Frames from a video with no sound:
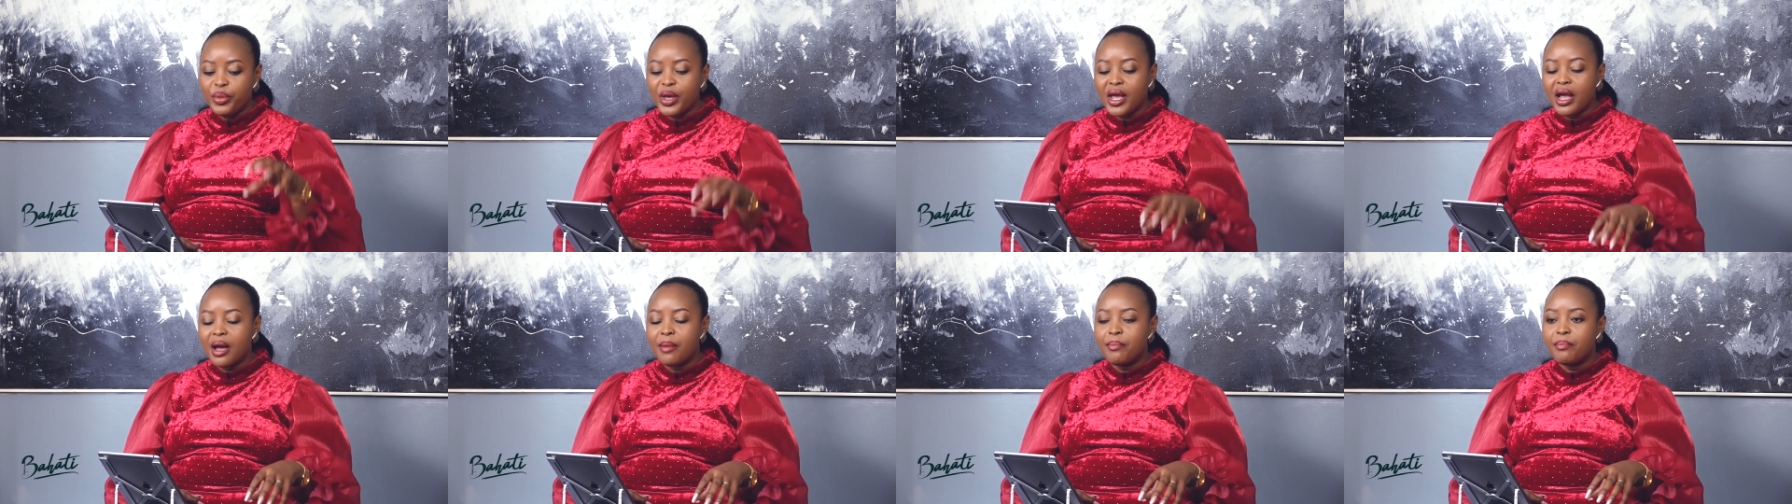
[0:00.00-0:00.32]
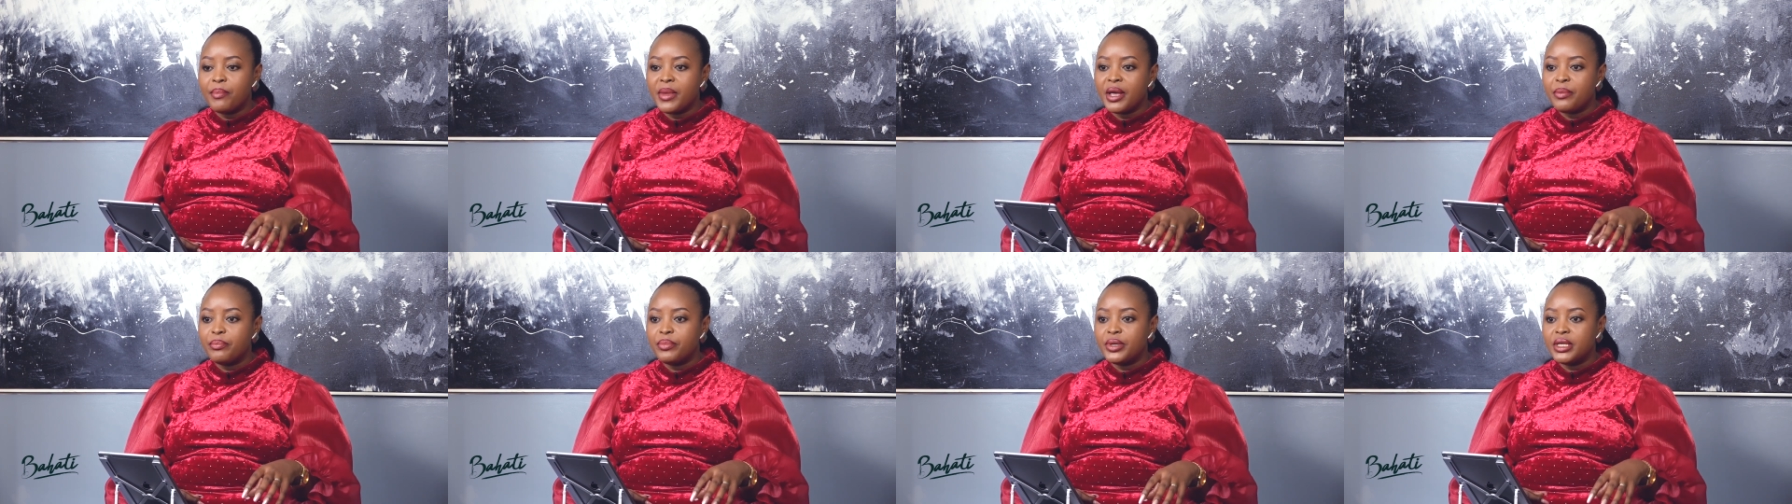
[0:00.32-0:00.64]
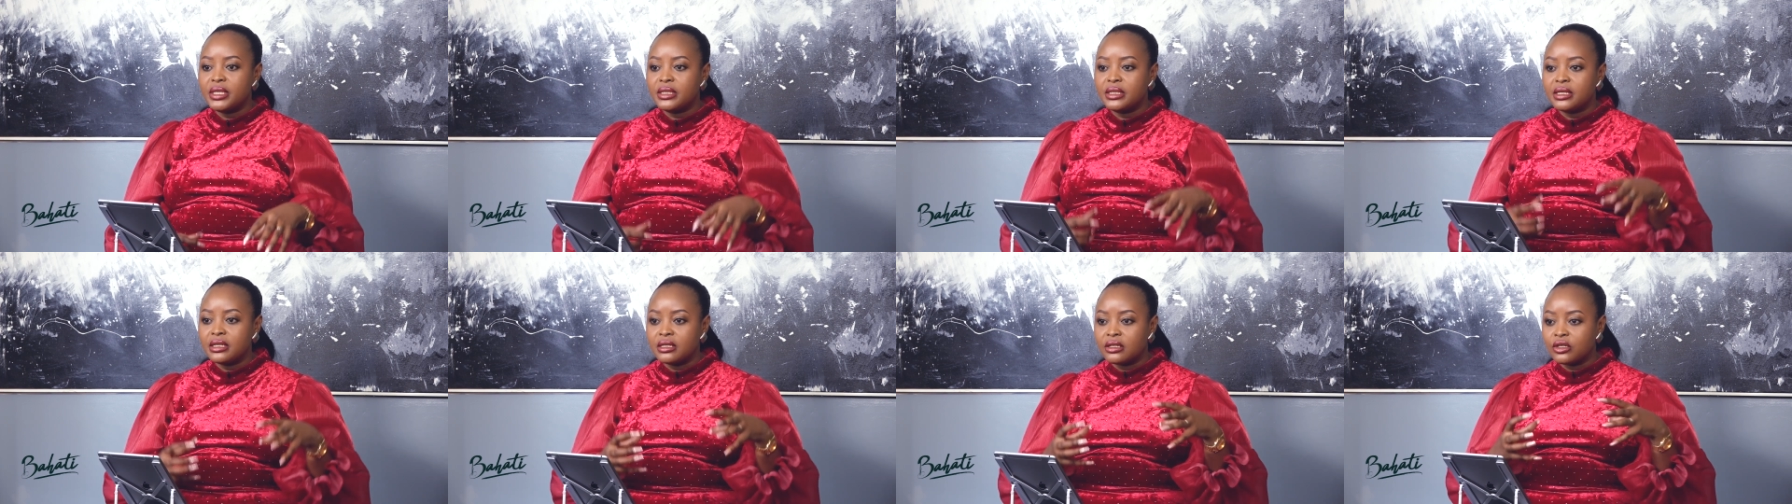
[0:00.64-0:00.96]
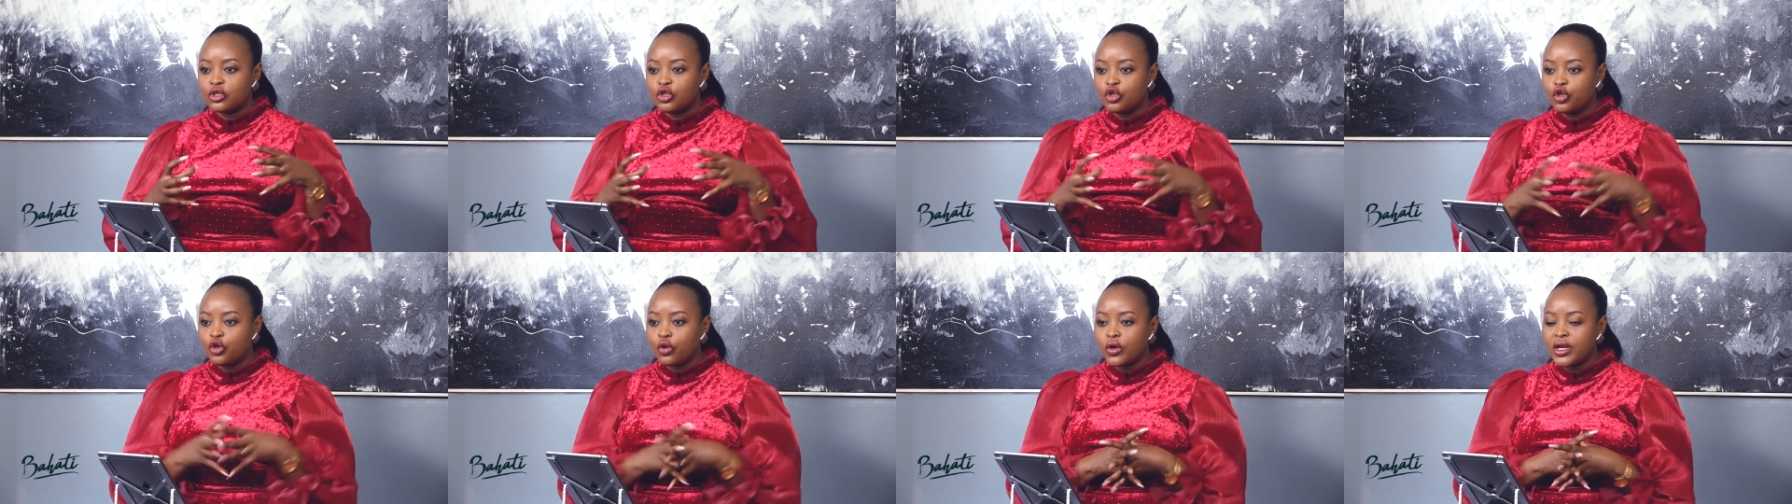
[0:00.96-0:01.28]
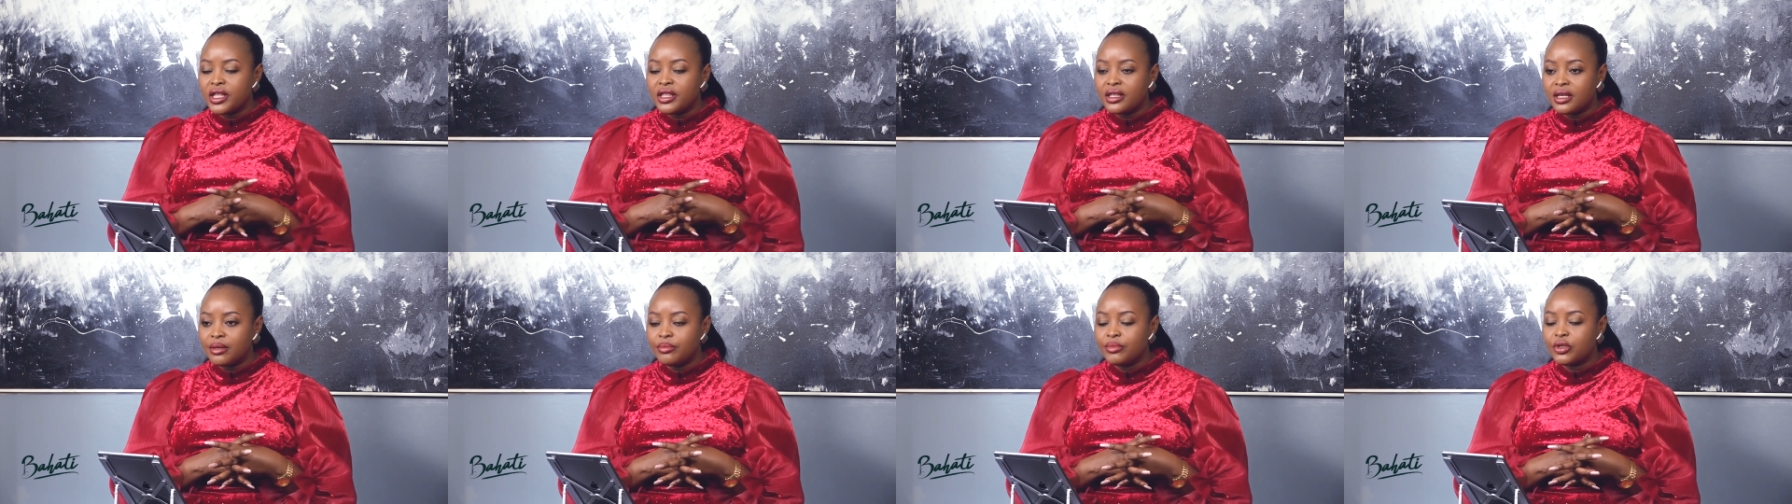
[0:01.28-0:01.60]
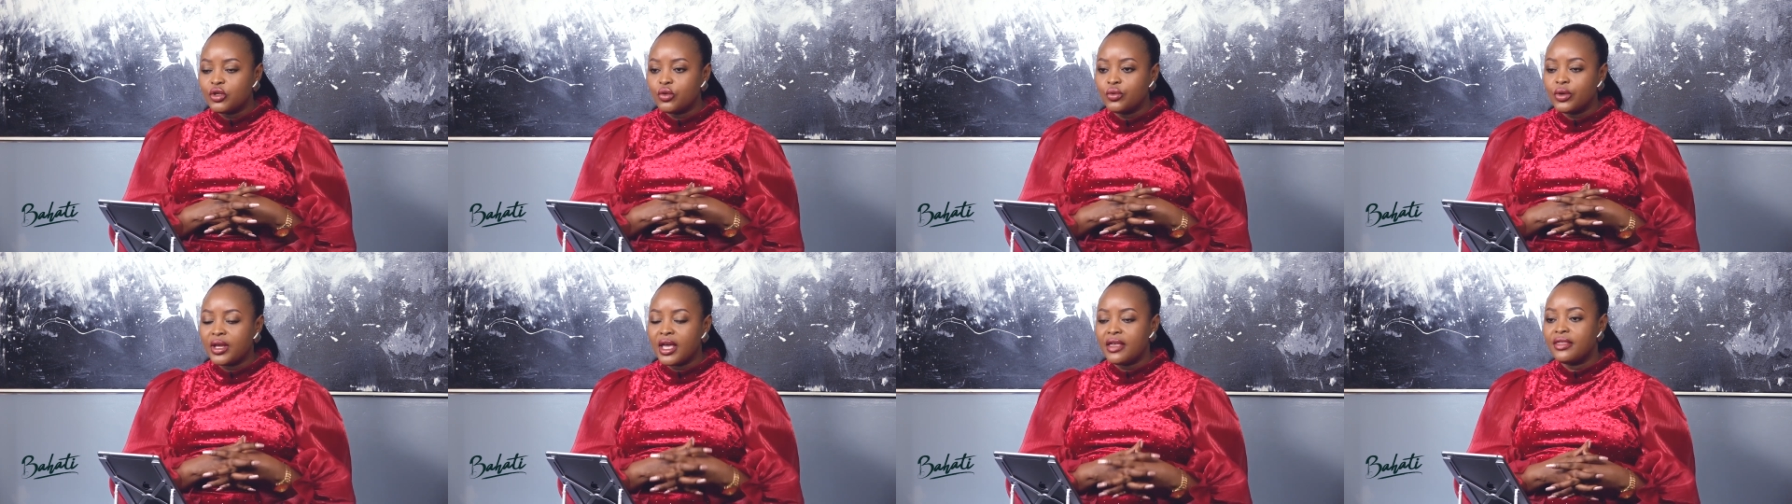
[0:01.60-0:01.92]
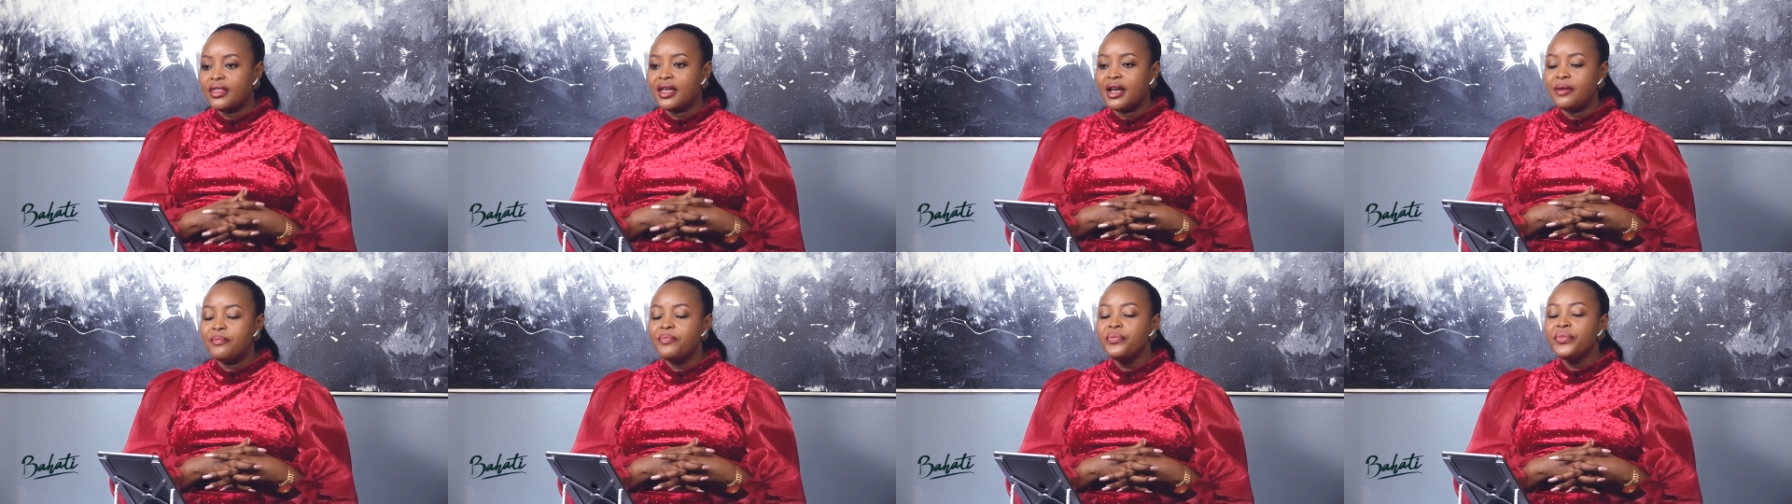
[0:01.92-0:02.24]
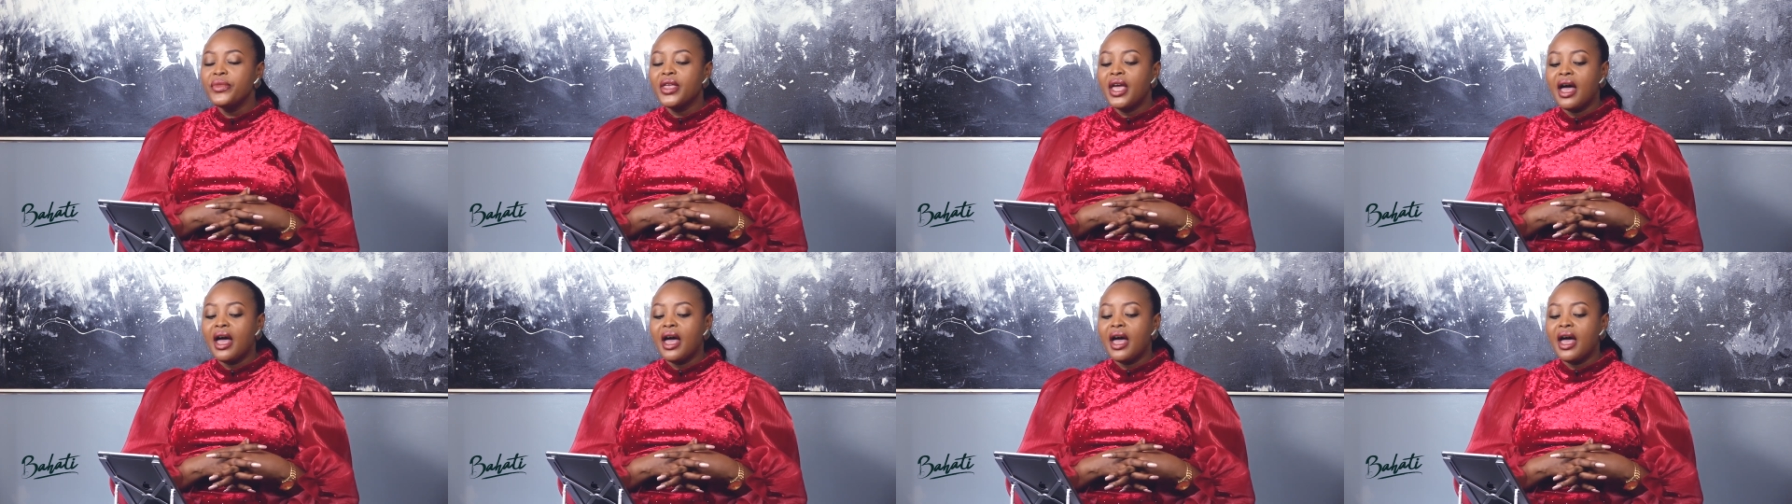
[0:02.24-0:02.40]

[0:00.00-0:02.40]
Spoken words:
pick up my pieces, join them together,